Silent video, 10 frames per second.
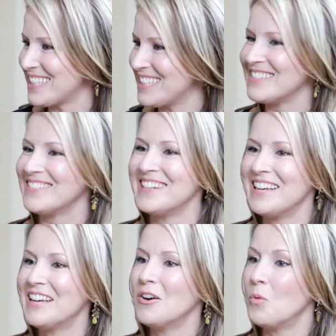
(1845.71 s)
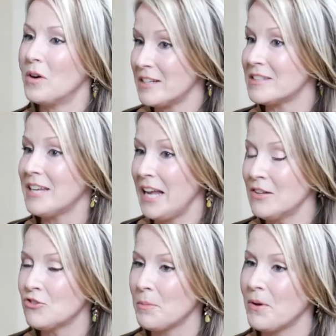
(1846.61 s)
to what is
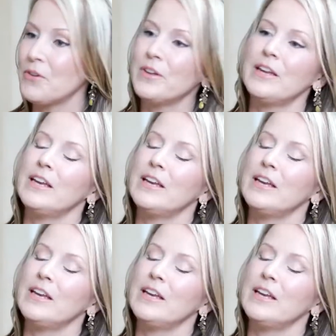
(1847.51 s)
tangible,